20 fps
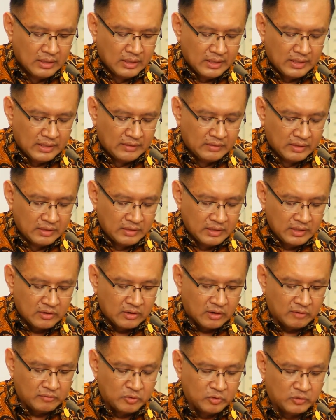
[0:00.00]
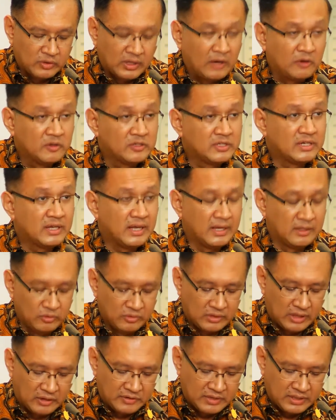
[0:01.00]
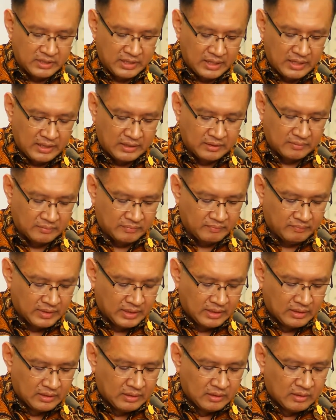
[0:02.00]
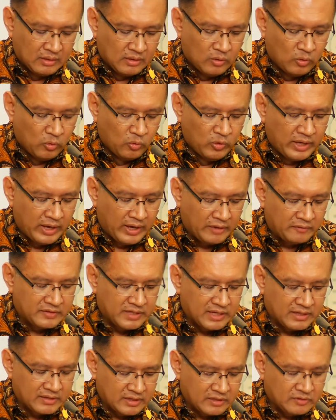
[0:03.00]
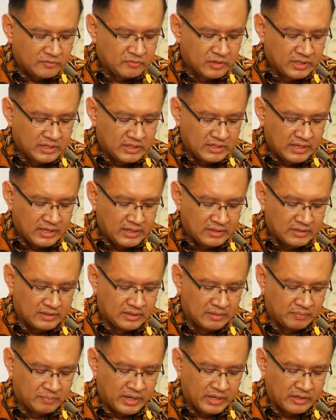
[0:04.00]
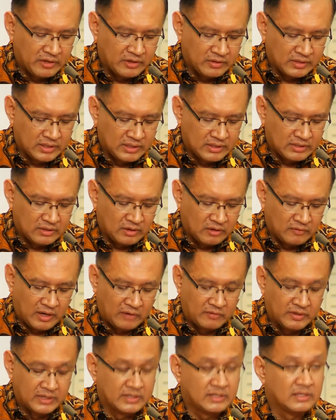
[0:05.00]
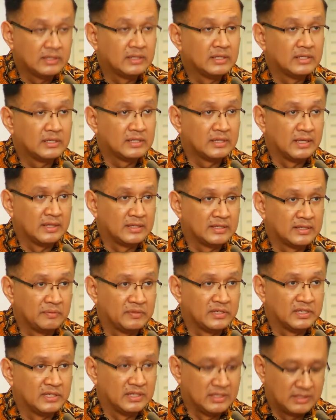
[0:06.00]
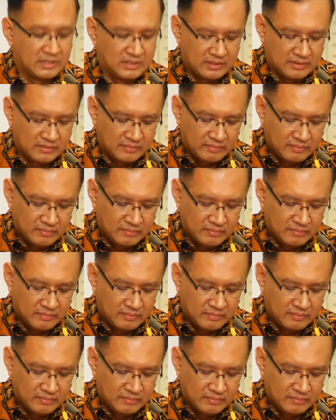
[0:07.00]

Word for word: In the year of 2000 and 2008, we have successfully changed the priorities of our state subsidies.